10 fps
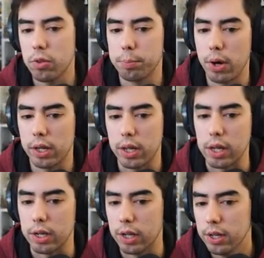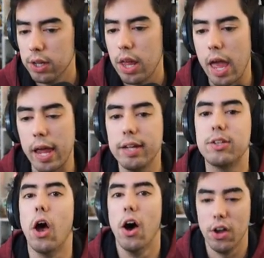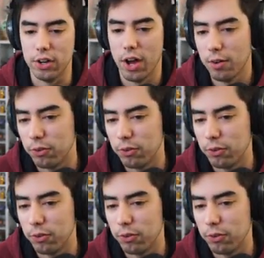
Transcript: breaking a ton of